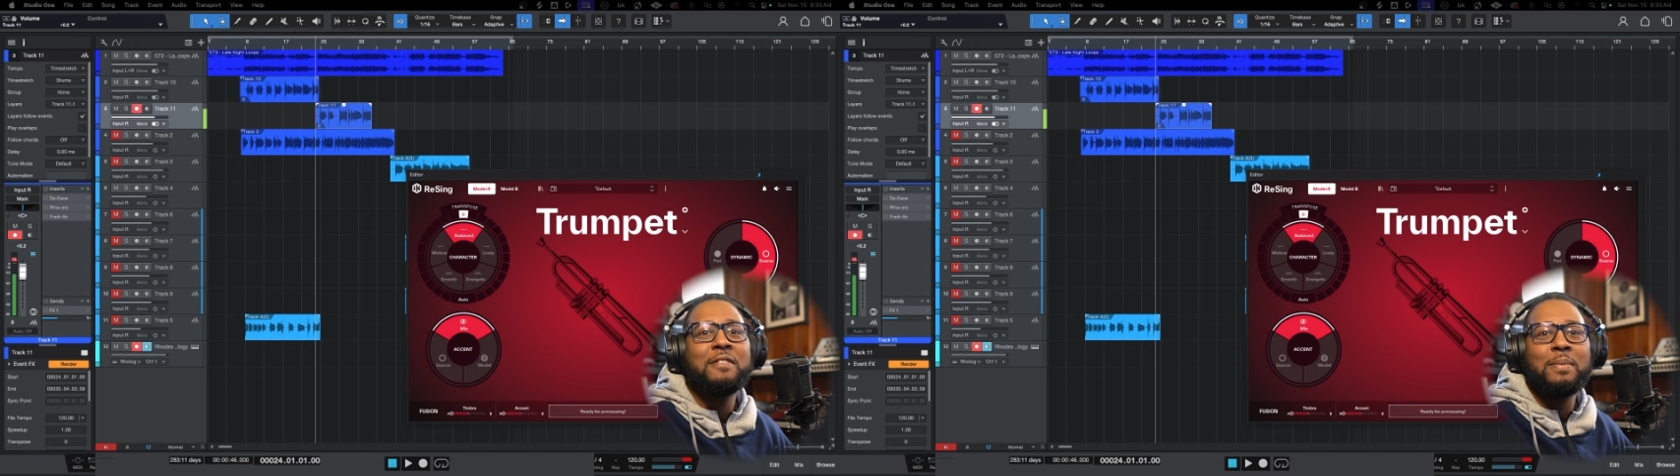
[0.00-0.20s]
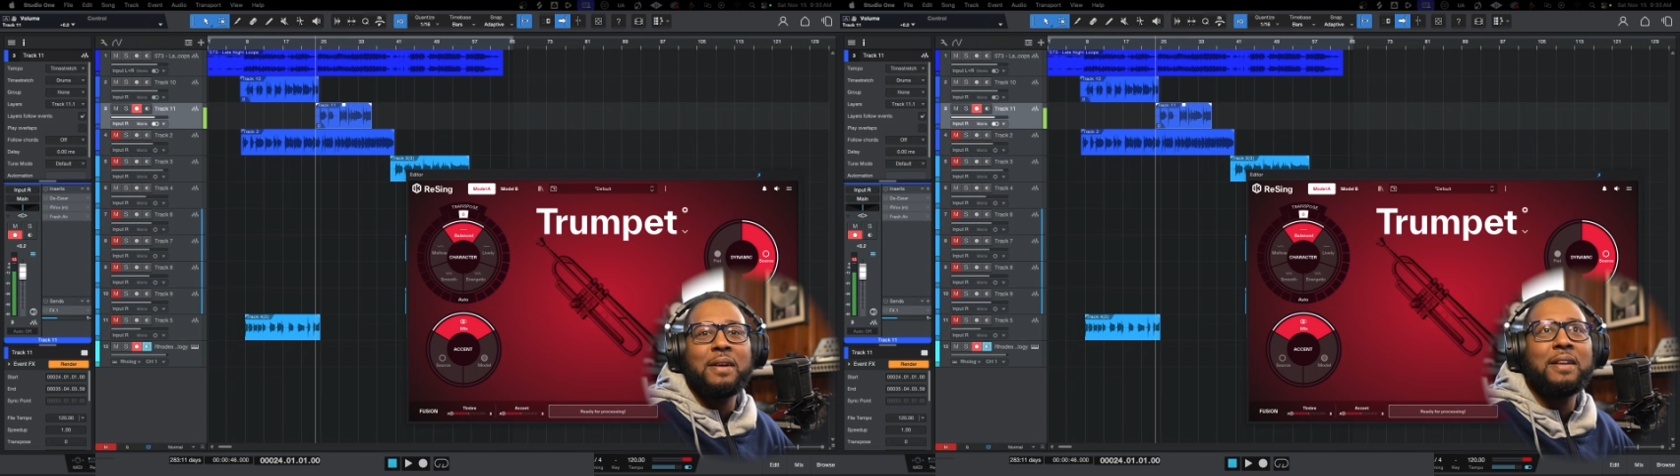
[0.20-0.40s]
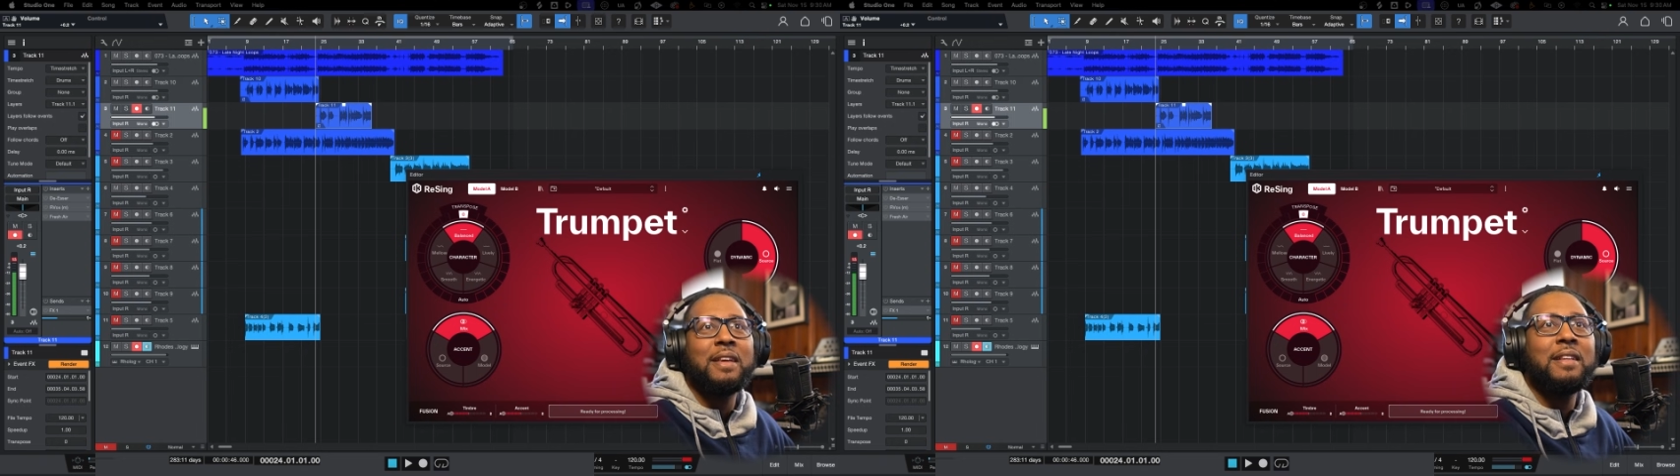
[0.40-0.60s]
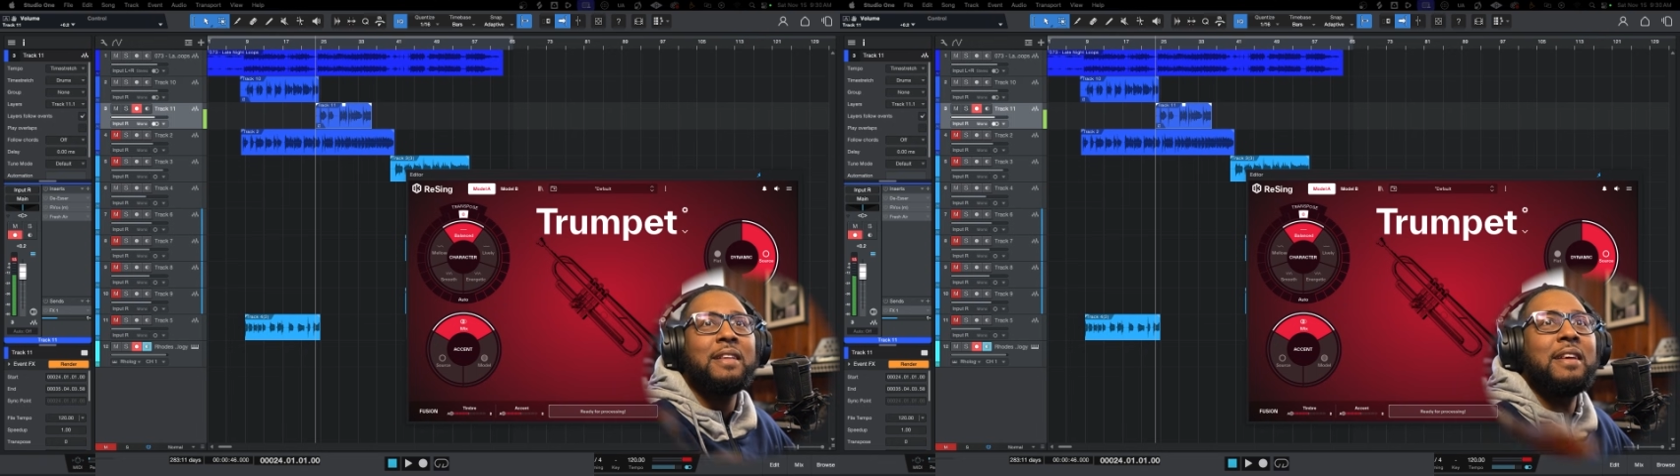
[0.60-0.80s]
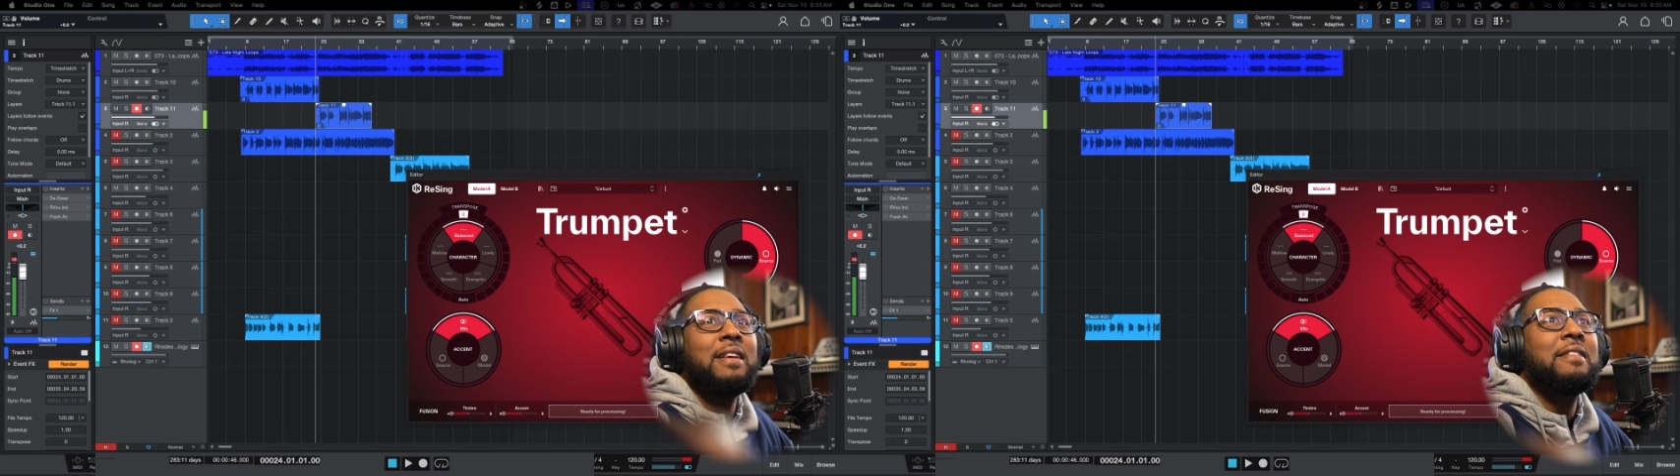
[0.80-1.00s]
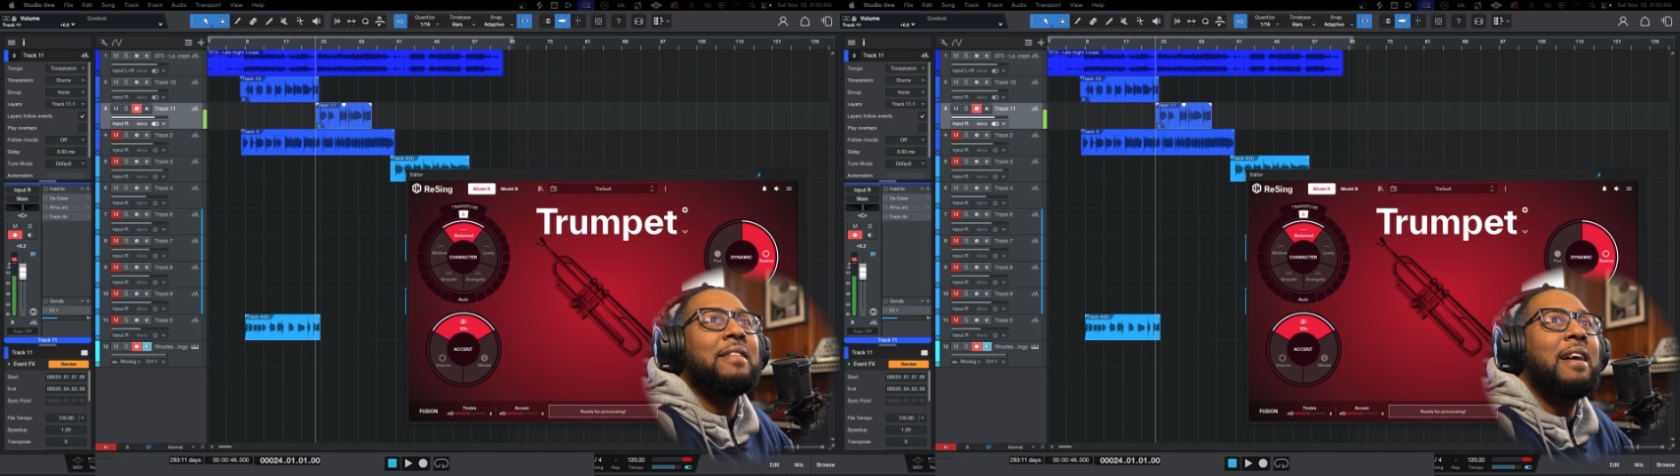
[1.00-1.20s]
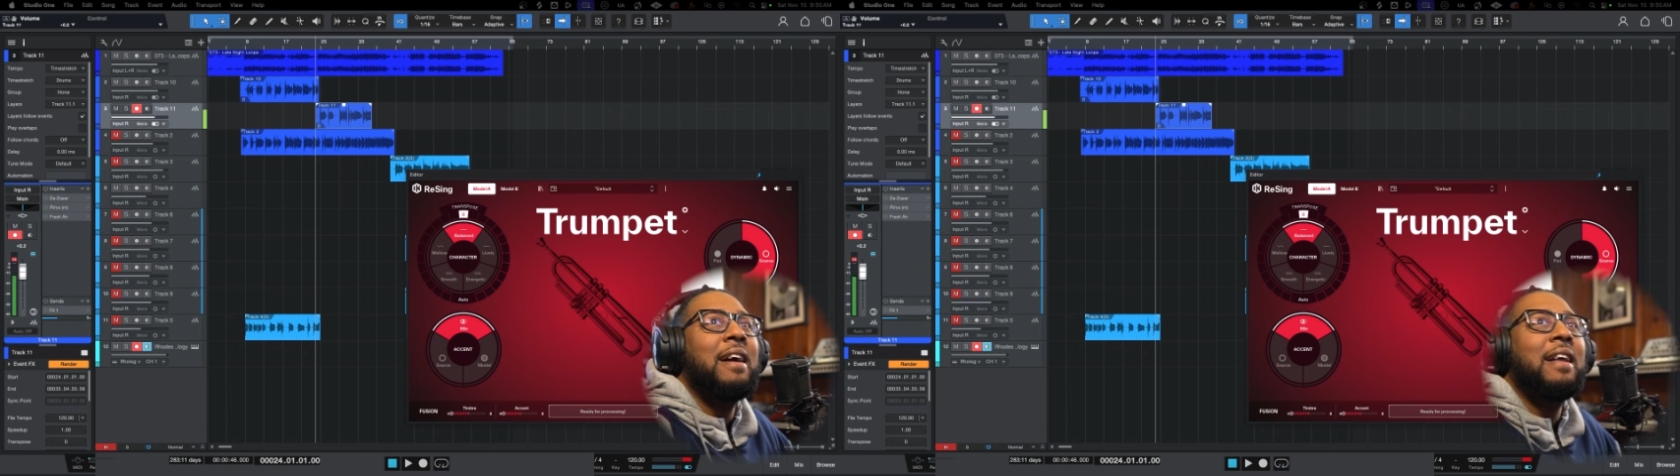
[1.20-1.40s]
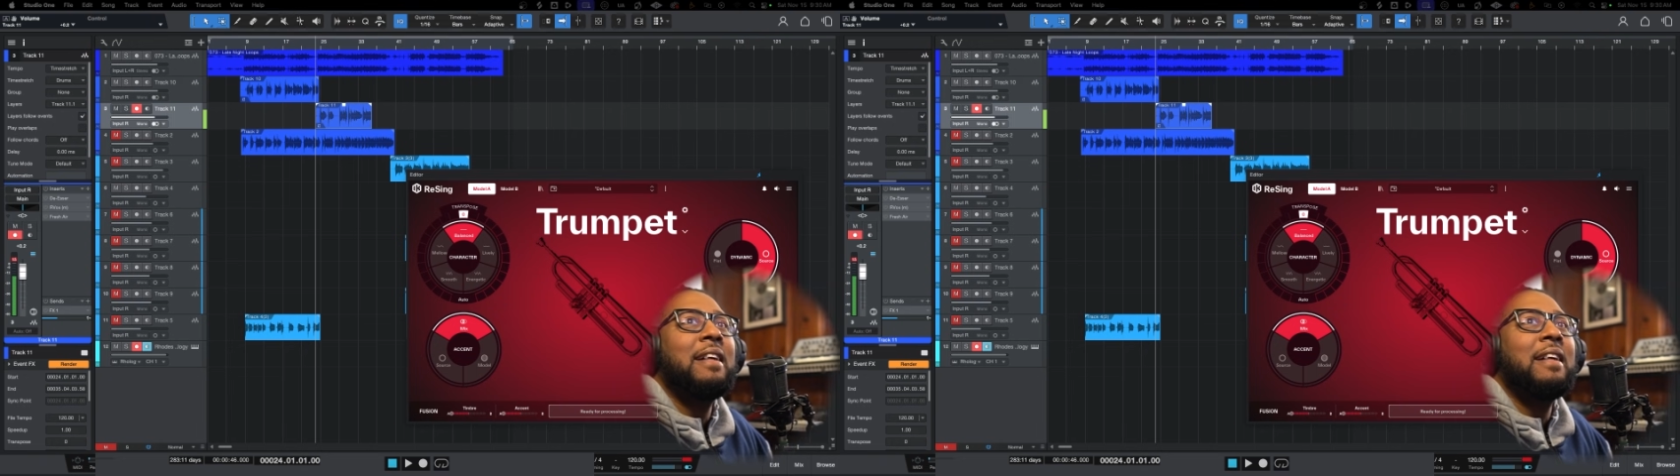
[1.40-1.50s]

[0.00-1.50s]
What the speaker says: plugin is that I